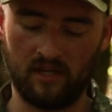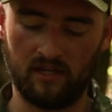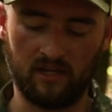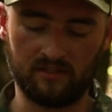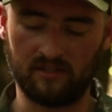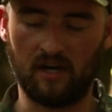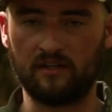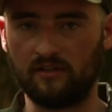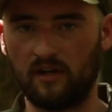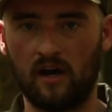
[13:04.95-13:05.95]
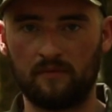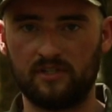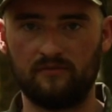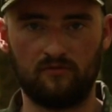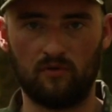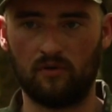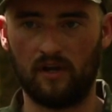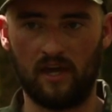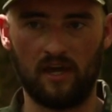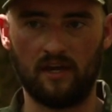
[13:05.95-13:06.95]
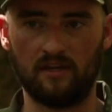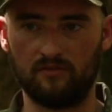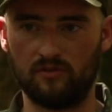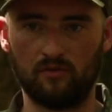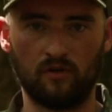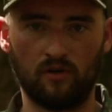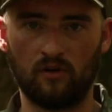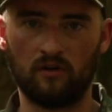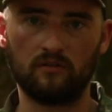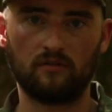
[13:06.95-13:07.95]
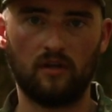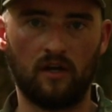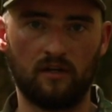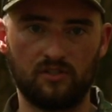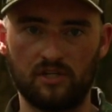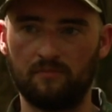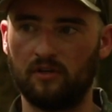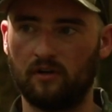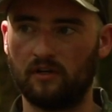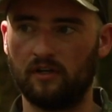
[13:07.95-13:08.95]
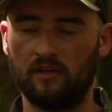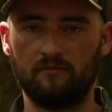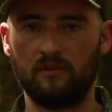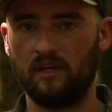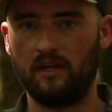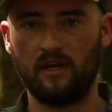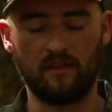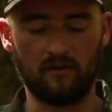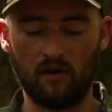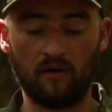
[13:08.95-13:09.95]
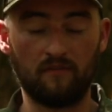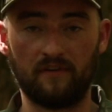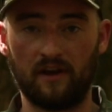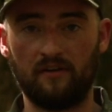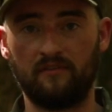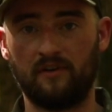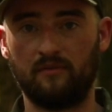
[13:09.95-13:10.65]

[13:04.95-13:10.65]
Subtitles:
that it is not a good option for a do-it-all GPR gun. They are very, very